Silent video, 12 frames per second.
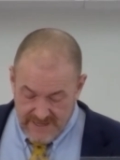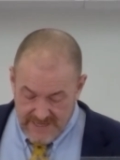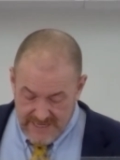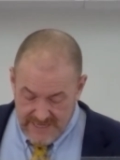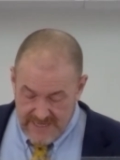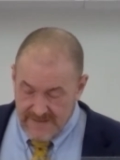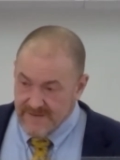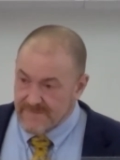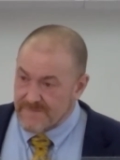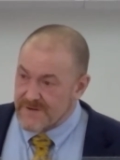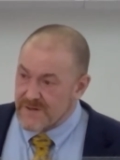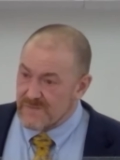And the
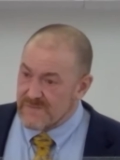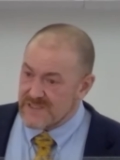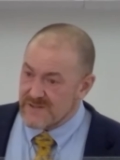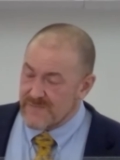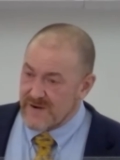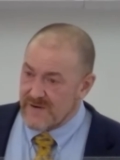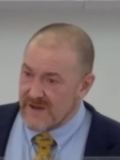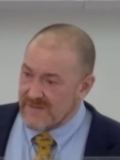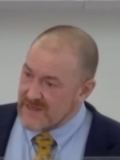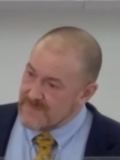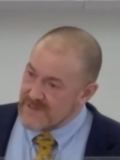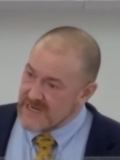film is about how
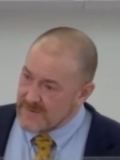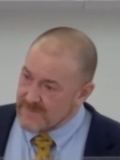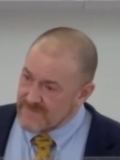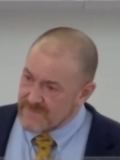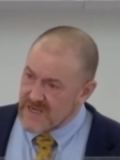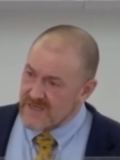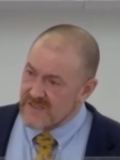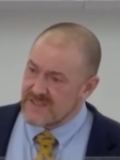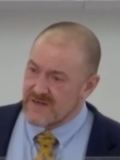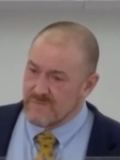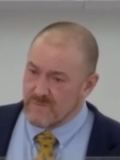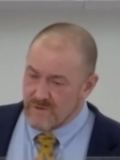they became friends,
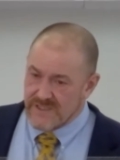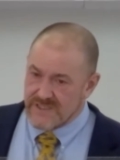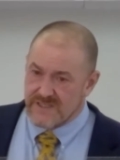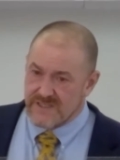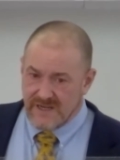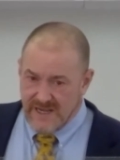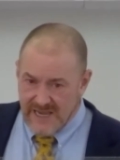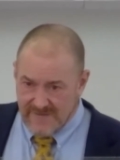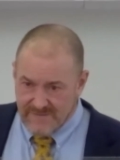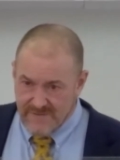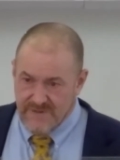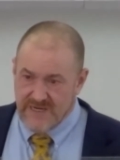and Woods,
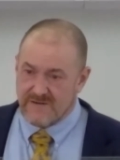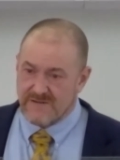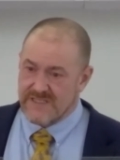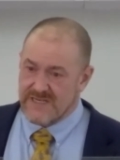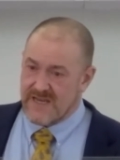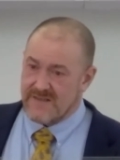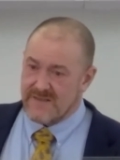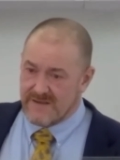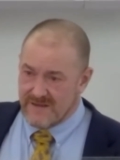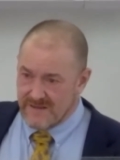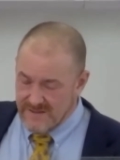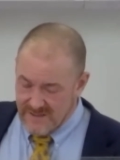after Biko's death,
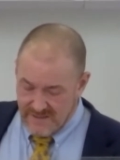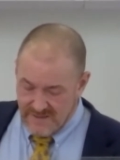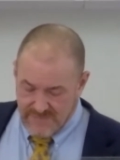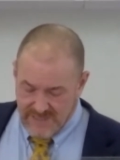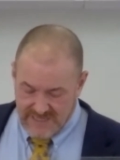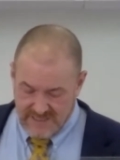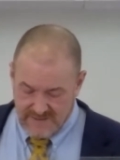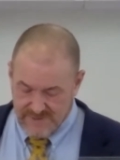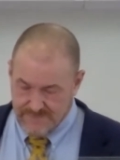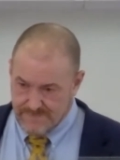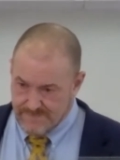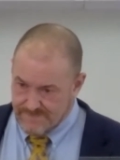
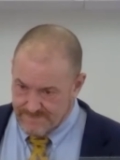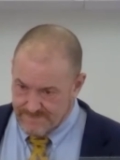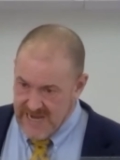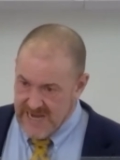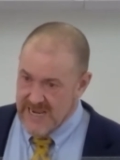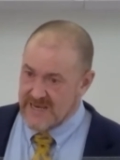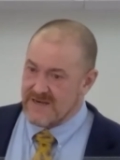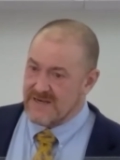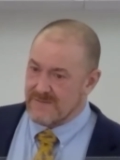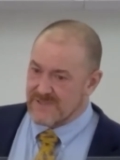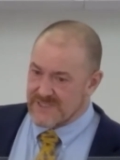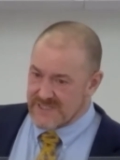becomes banned
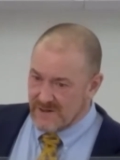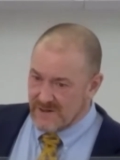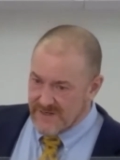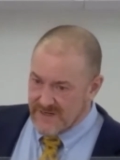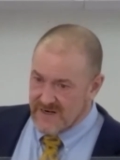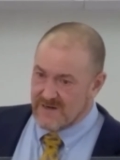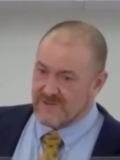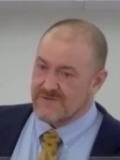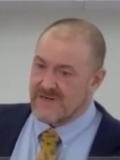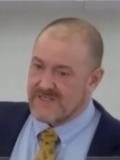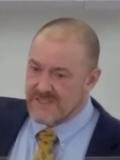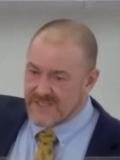himself under house
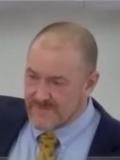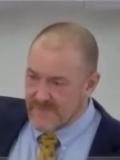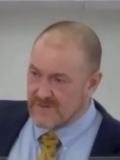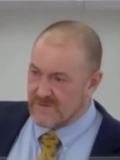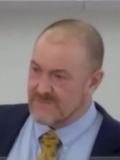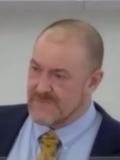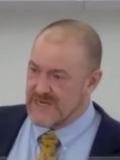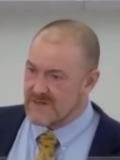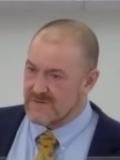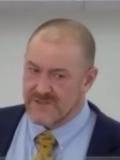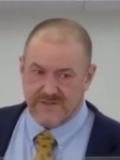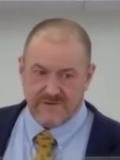arrest and smuggles
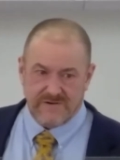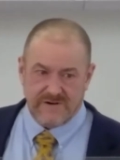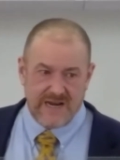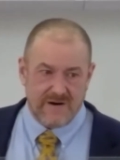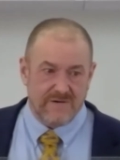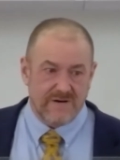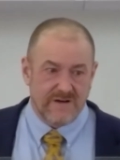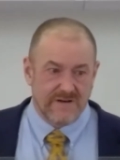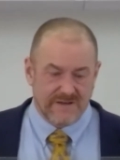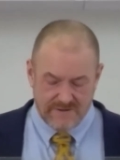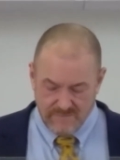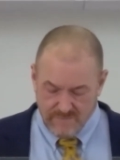Biko's story out
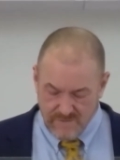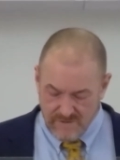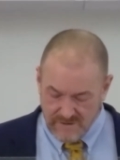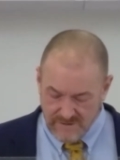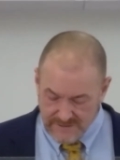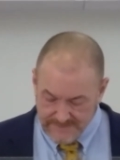to the world.